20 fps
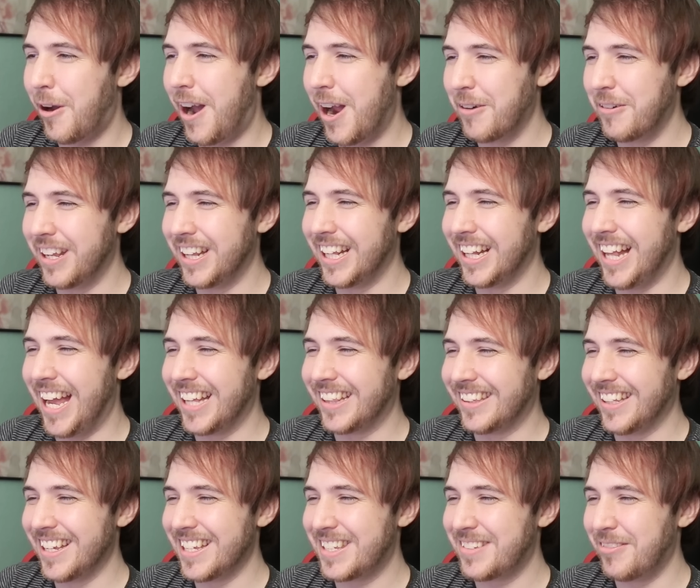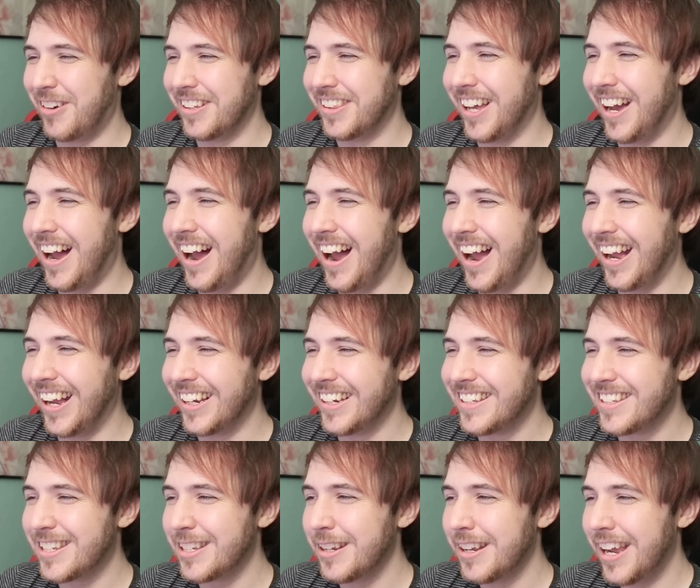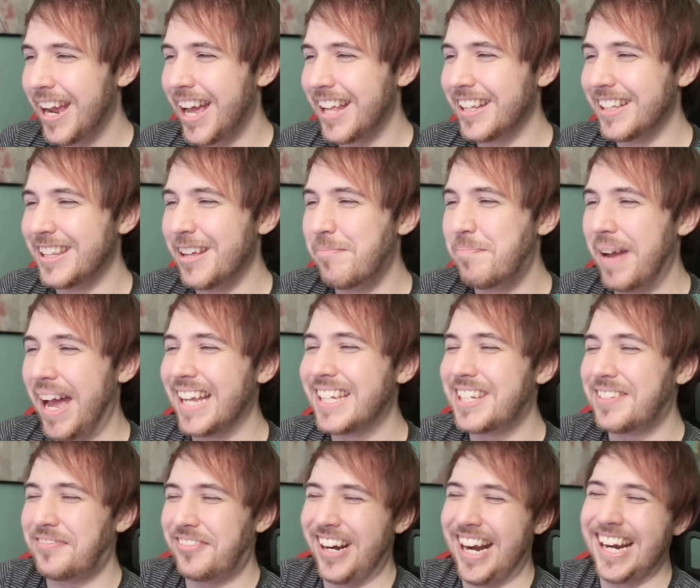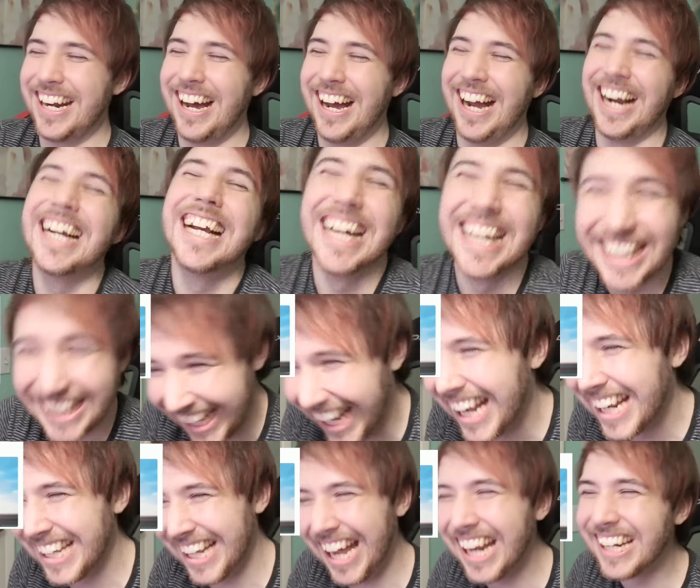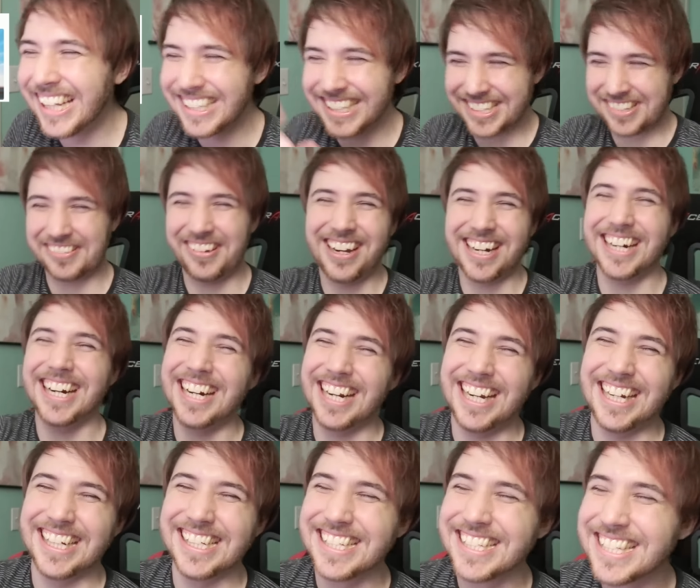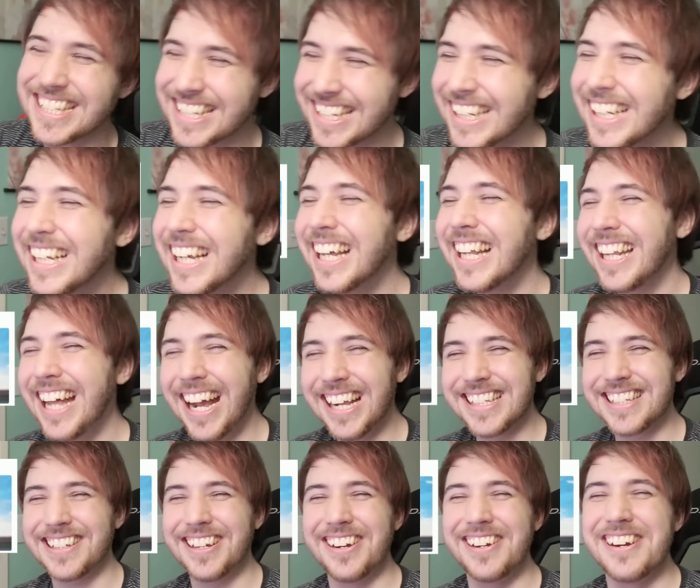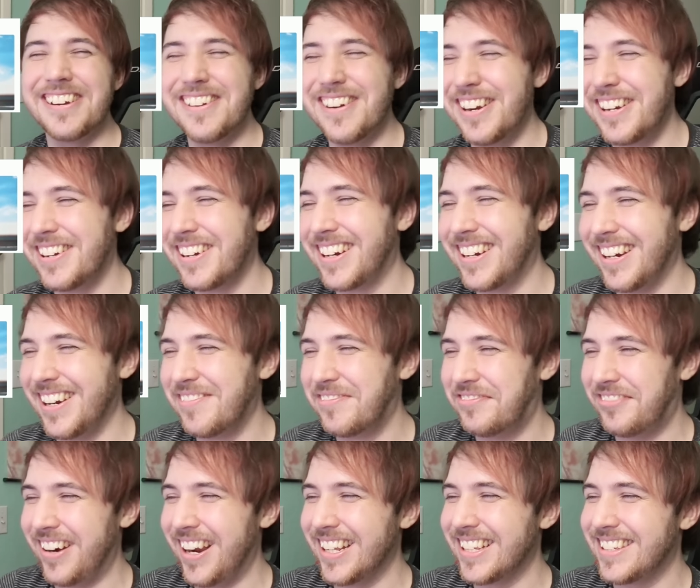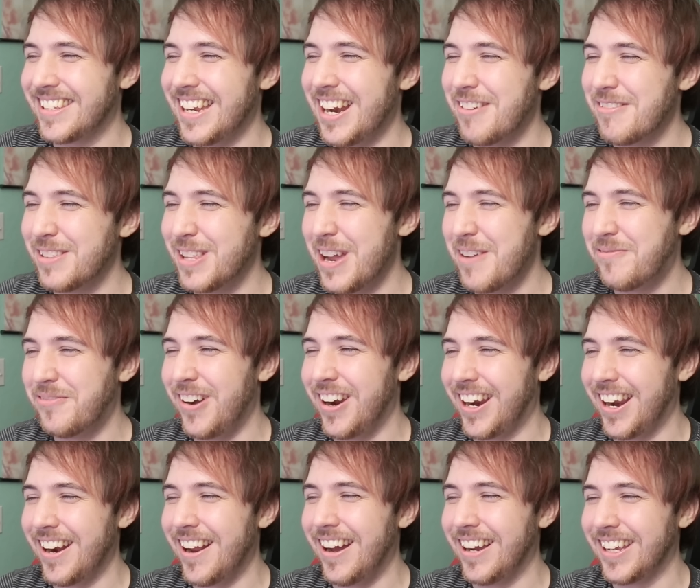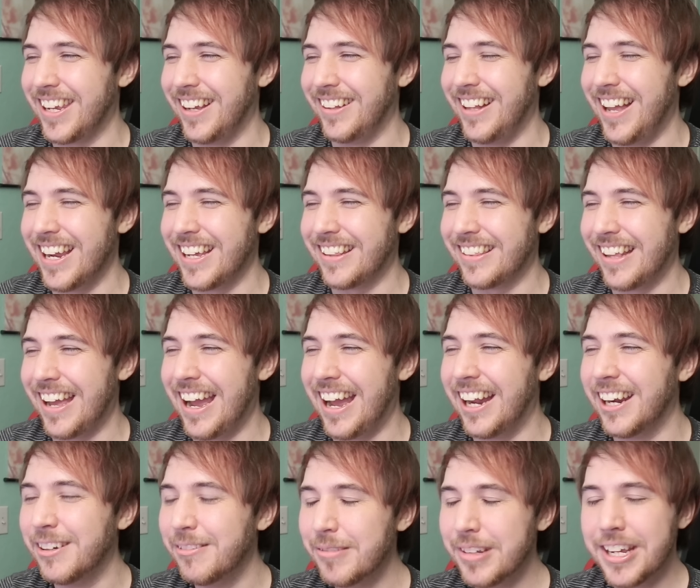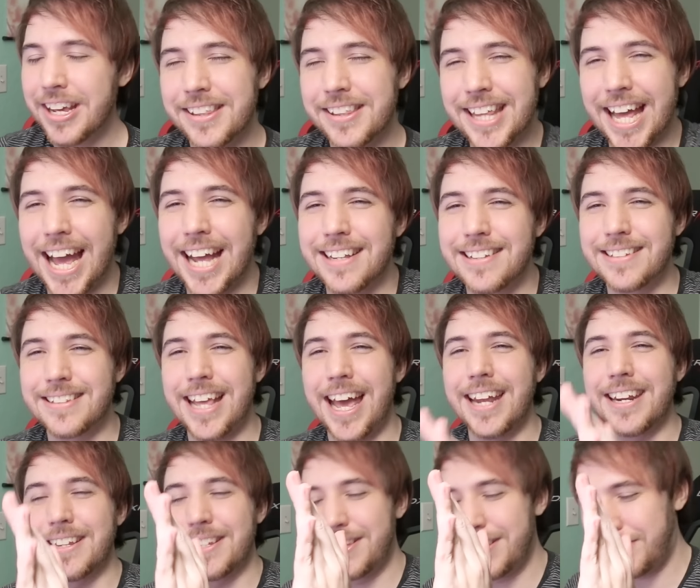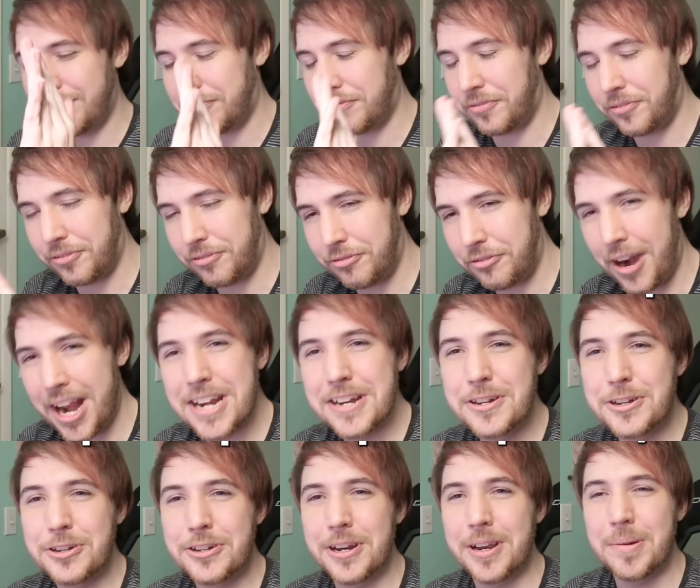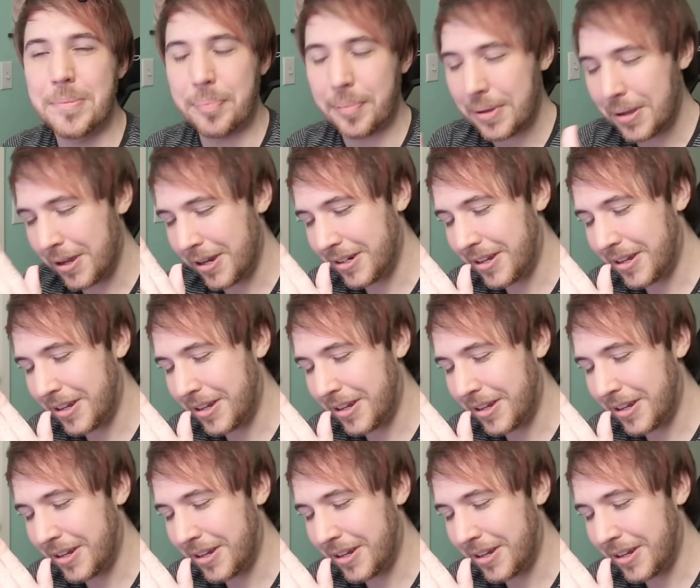Oh, I really like this one, the hugs. And then the best friend hug. That's what it is. That's how you know you're good friends there when they fucking hug you like that. That's that is friendship